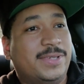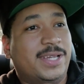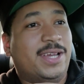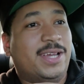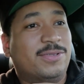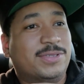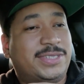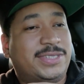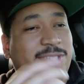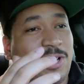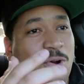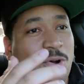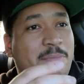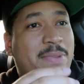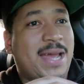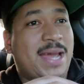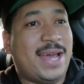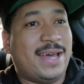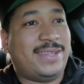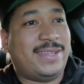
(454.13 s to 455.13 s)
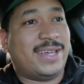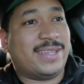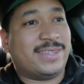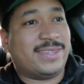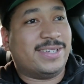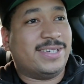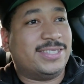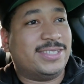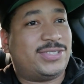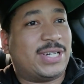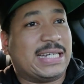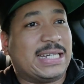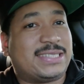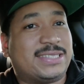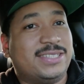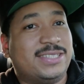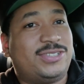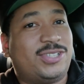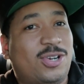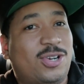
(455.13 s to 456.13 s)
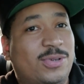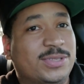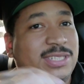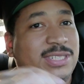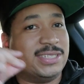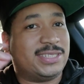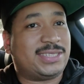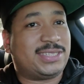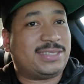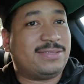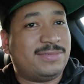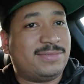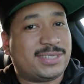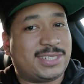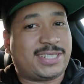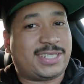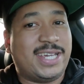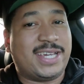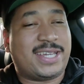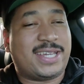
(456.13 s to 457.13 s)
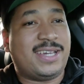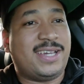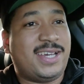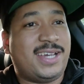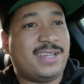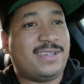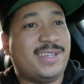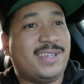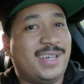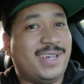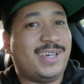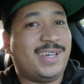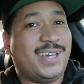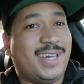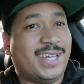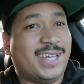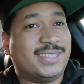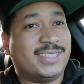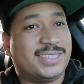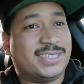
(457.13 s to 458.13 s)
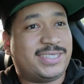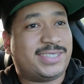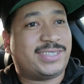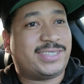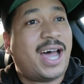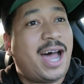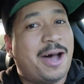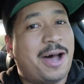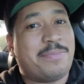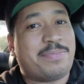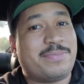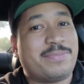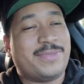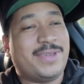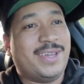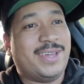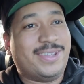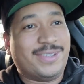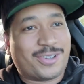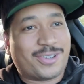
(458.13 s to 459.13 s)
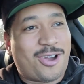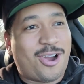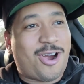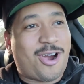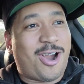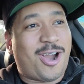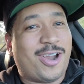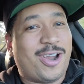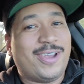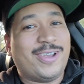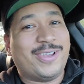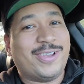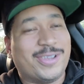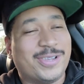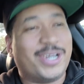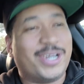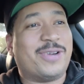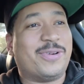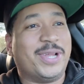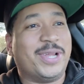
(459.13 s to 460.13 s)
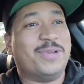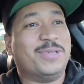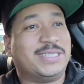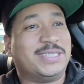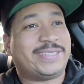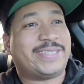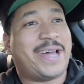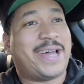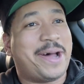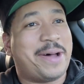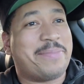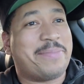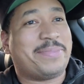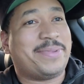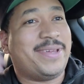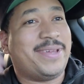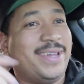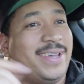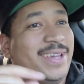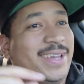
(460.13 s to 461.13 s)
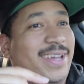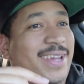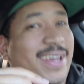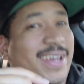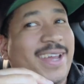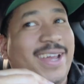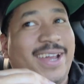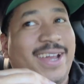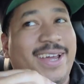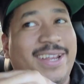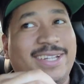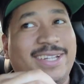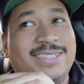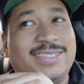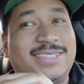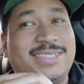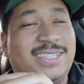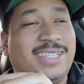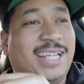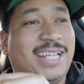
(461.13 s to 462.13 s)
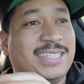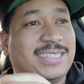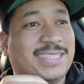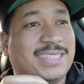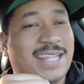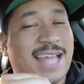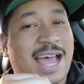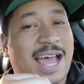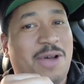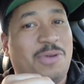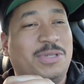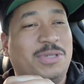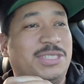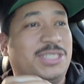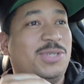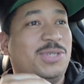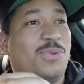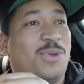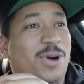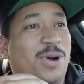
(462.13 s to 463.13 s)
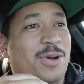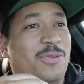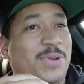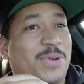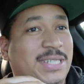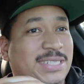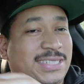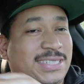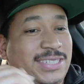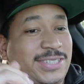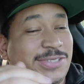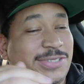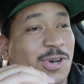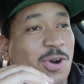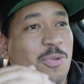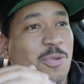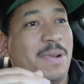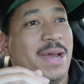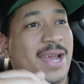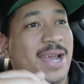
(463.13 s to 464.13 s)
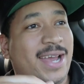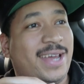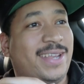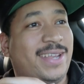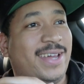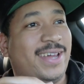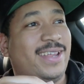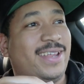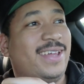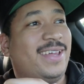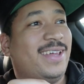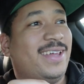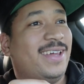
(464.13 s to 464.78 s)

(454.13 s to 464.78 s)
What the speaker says: it was so bad that the traction control would just kick in and just stop. The car literally would stop. And that's not what you want when it's so bad that,